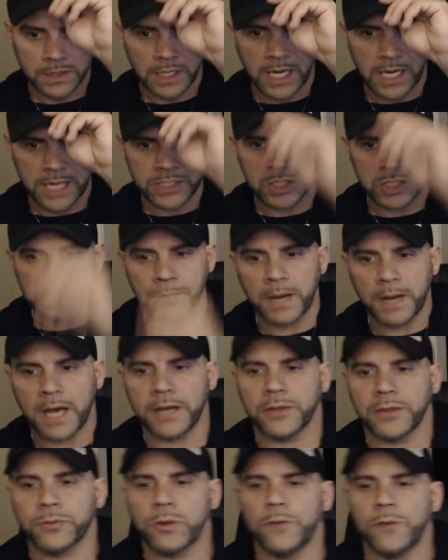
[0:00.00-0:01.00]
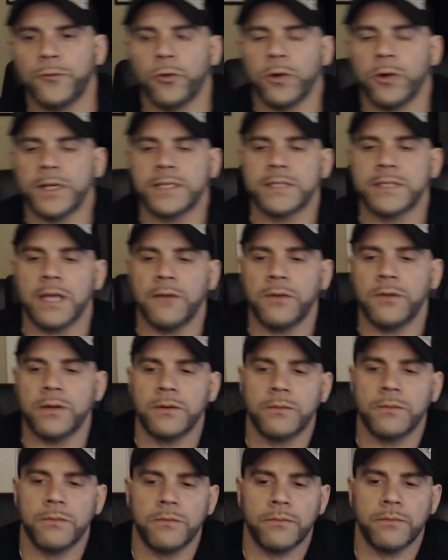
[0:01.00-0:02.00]
I just bought a
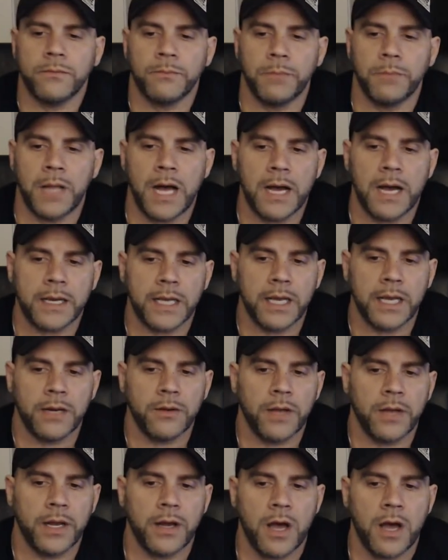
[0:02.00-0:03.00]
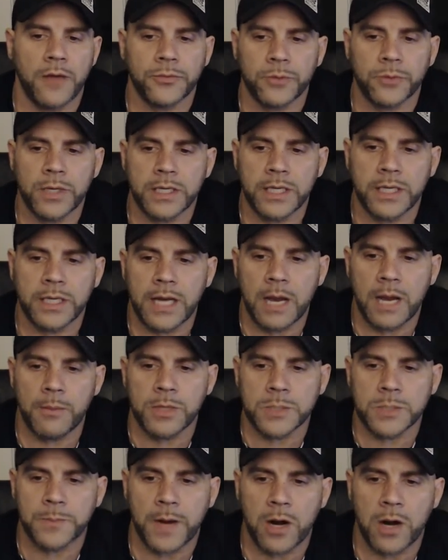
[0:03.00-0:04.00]
347 block and, and on three kid, how
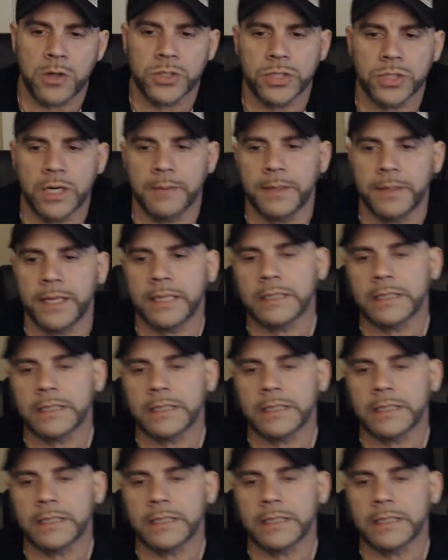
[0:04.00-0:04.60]
much power should I make?